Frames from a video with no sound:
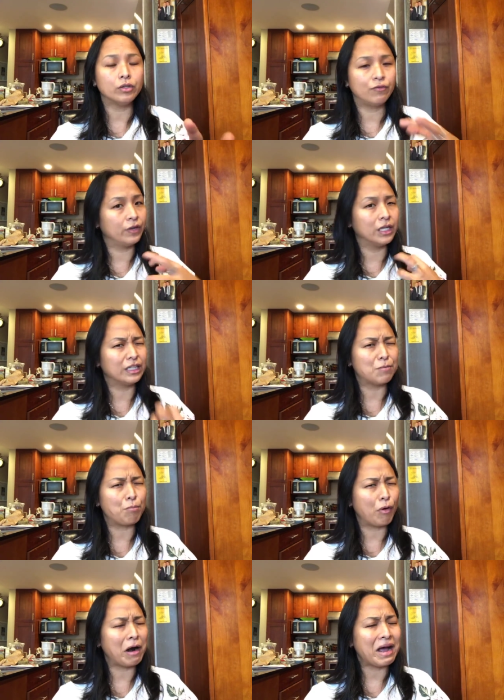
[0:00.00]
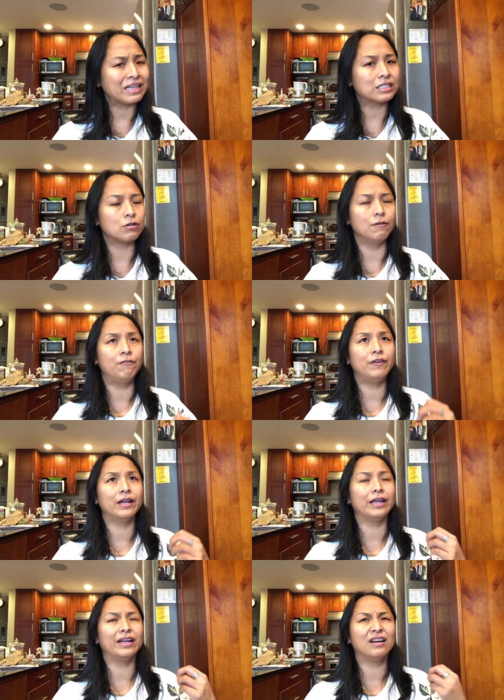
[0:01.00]
you're feeling depressed, you're
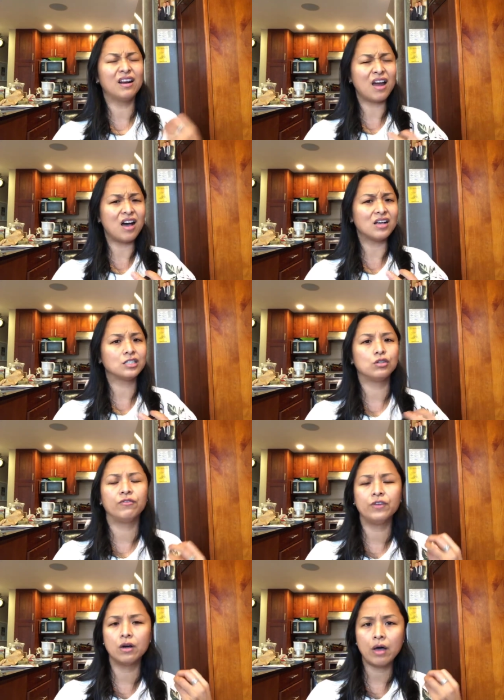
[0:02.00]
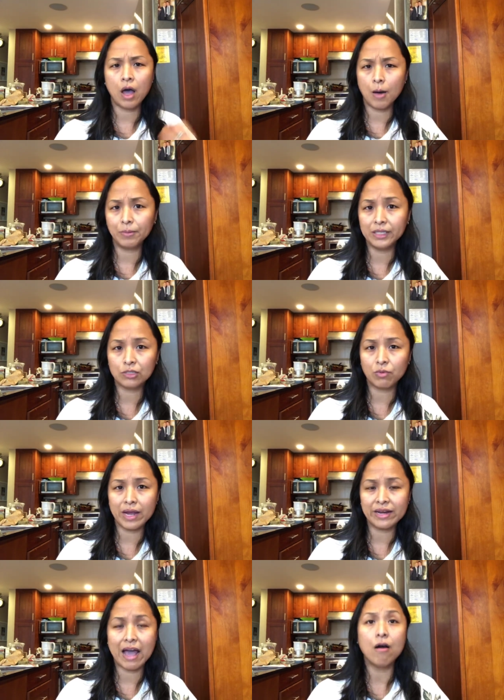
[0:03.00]
feeling lost, you feel helpless
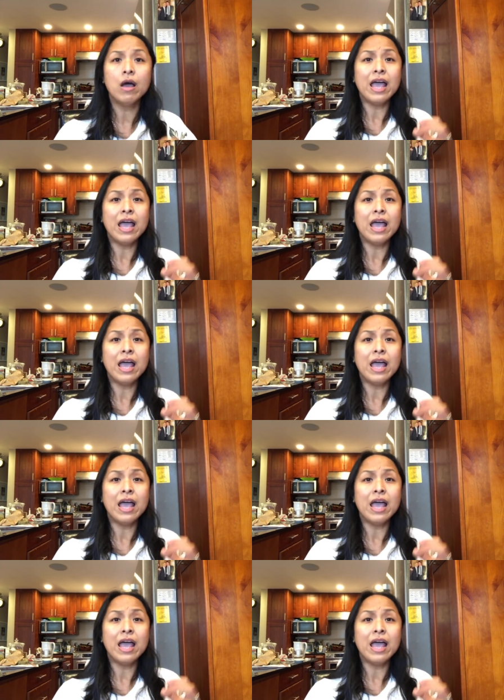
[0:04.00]
right now,